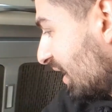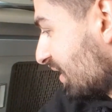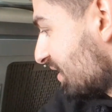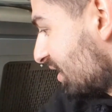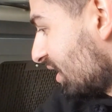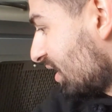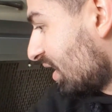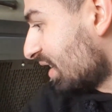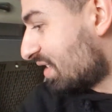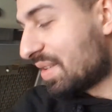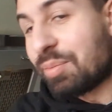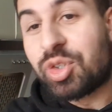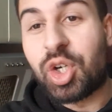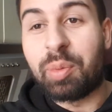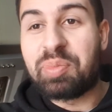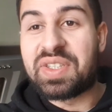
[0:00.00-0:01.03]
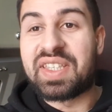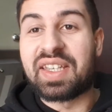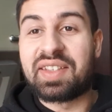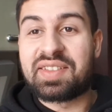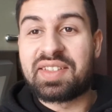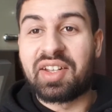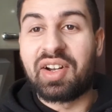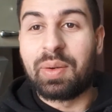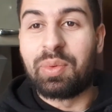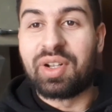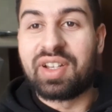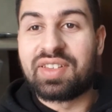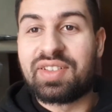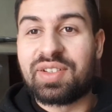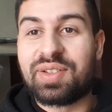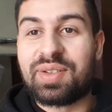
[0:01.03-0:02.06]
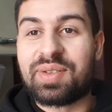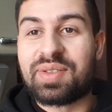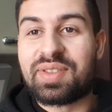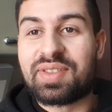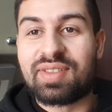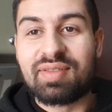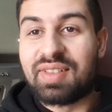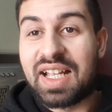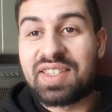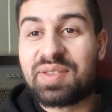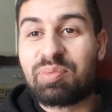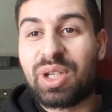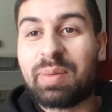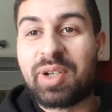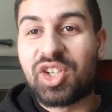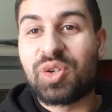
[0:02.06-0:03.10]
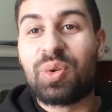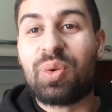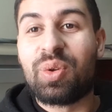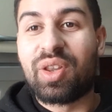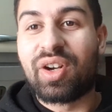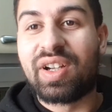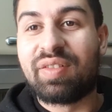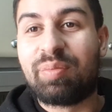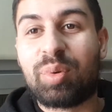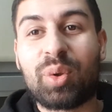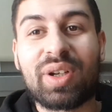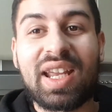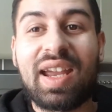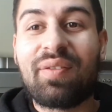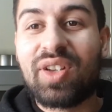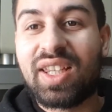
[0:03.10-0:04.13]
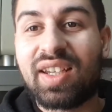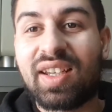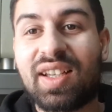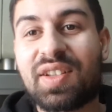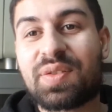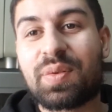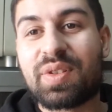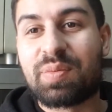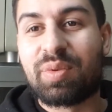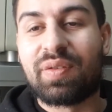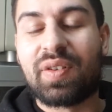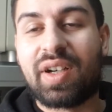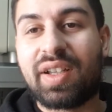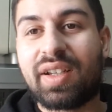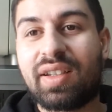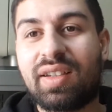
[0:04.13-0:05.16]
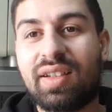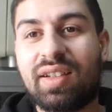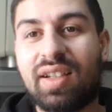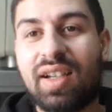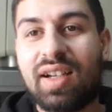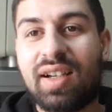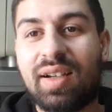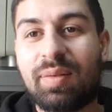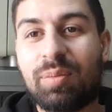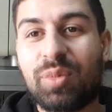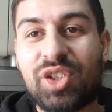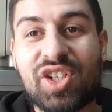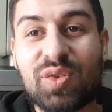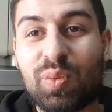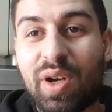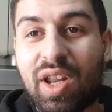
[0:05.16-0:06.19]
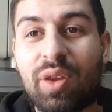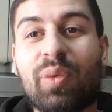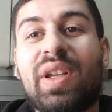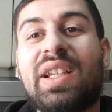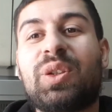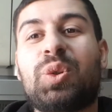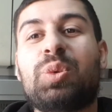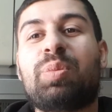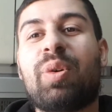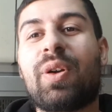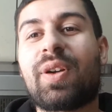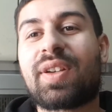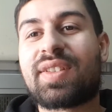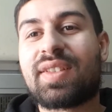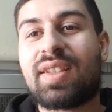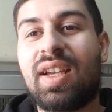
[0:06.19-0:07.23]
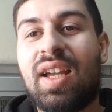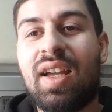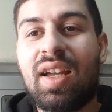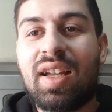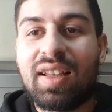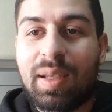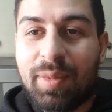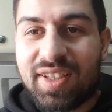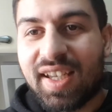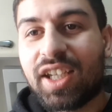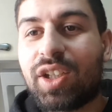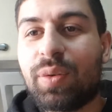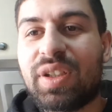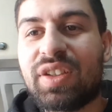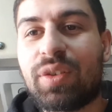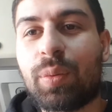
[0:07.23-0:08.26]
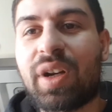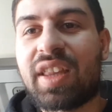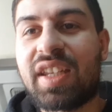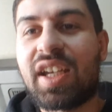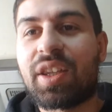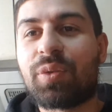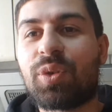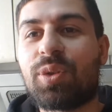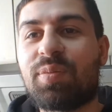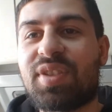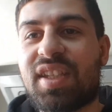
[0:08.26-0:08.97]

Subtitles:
else did I had some chopsticks that I wanted to use. That's pretty much all that I've bought. Everything else was provided. Which is one of the really cool perks. Let me take you into one of the other rooms